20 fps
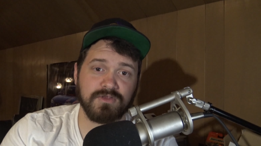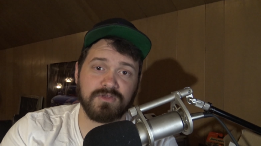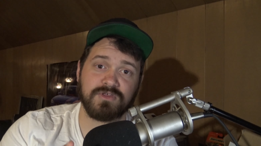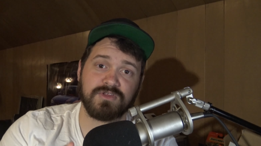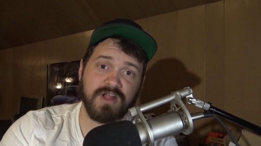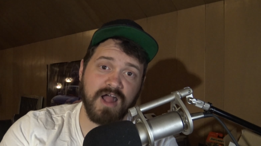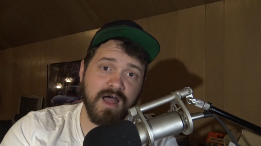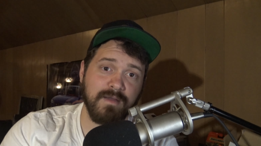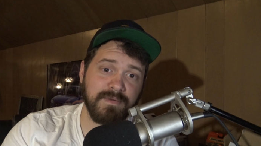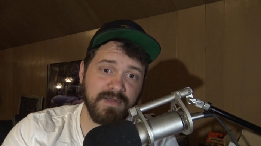
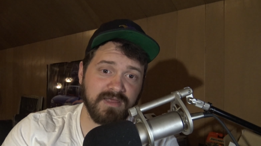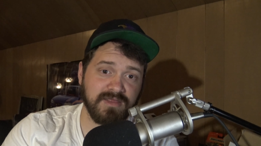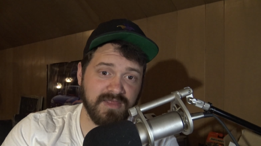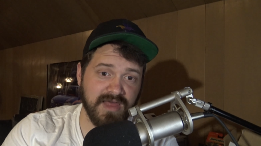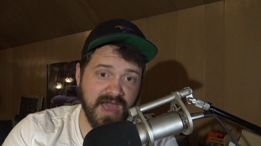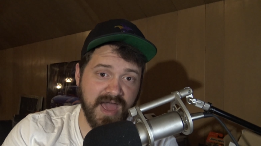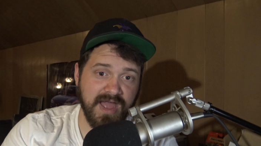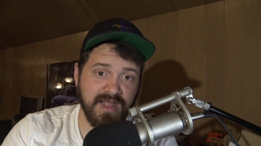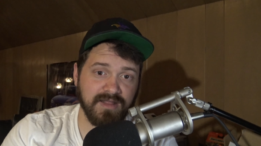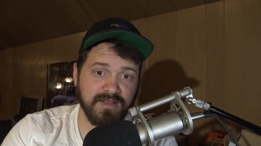
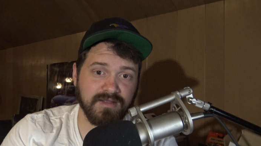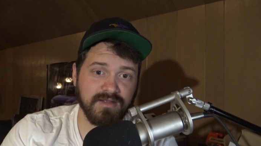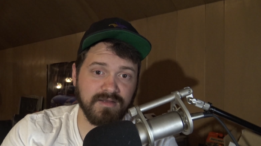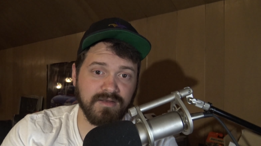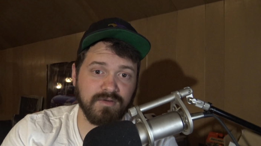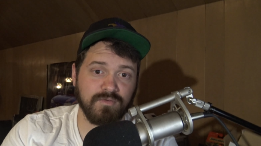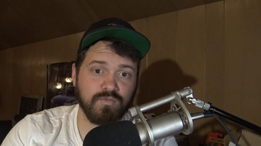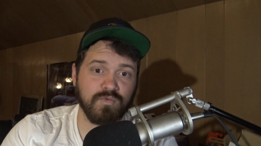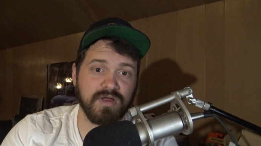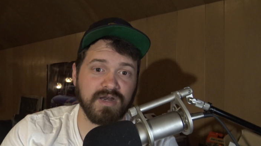Stopping that
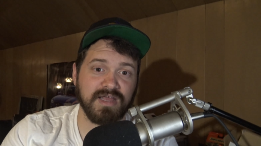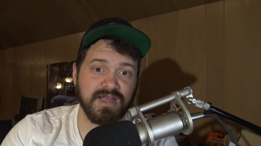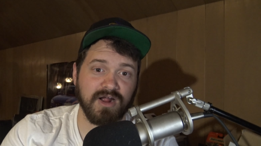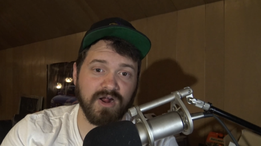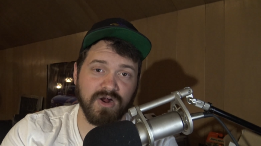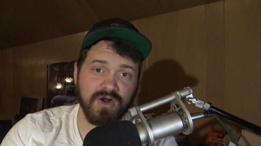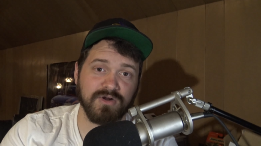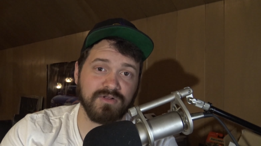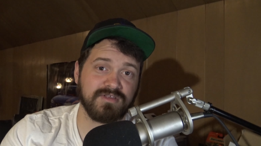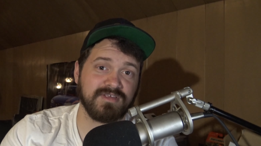when
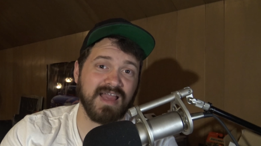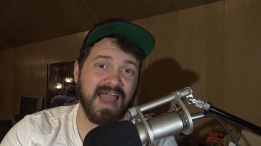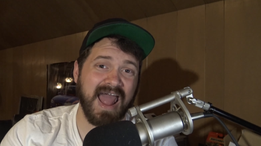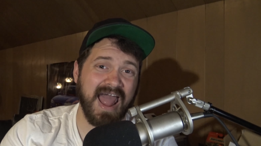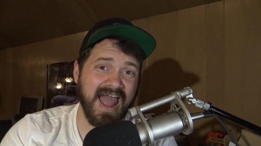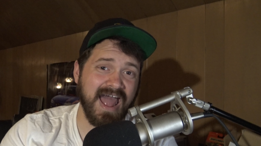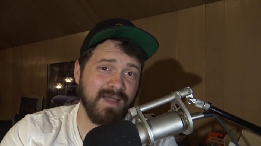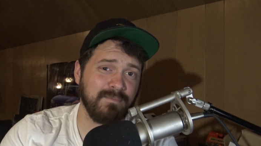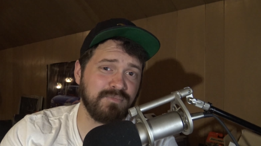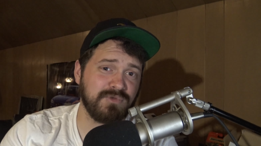it hurts
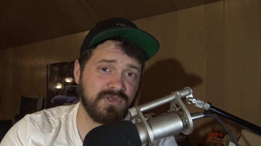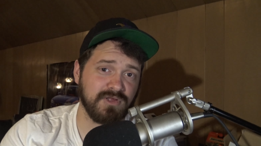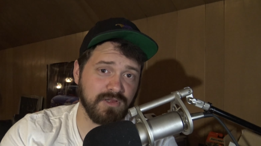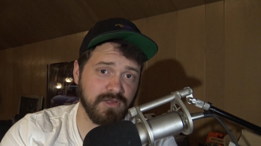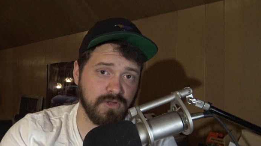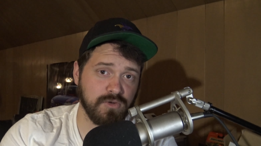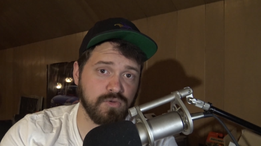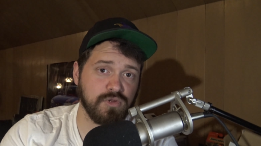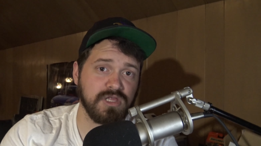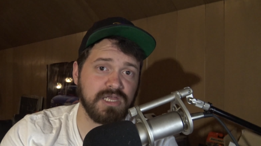
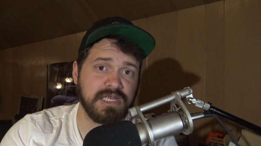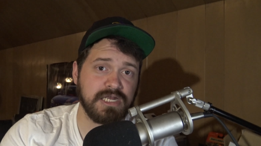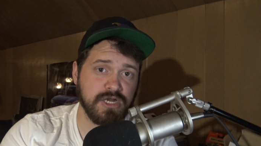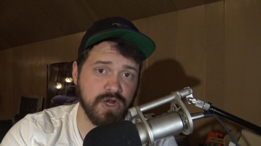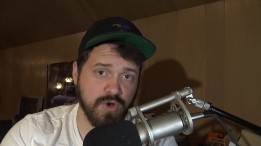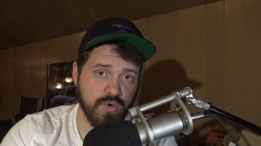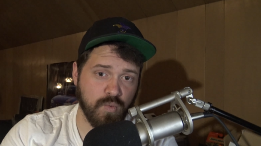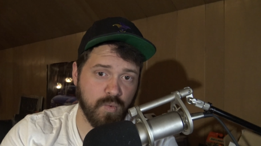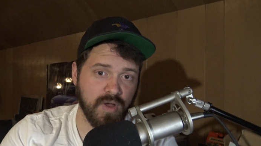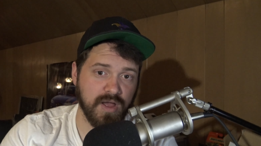absolutely
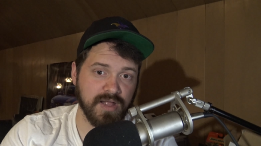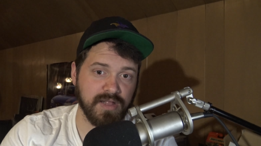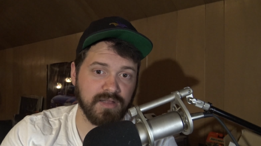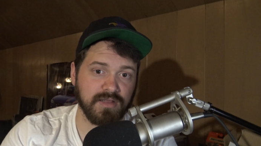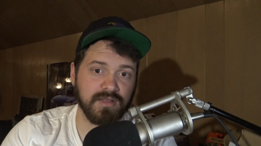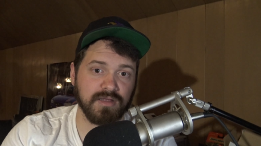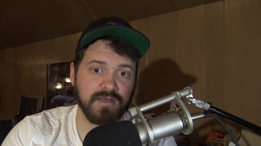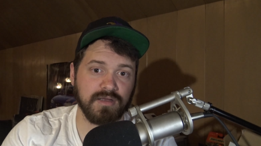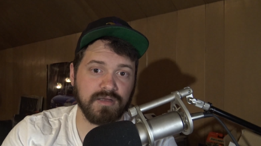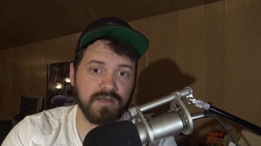no one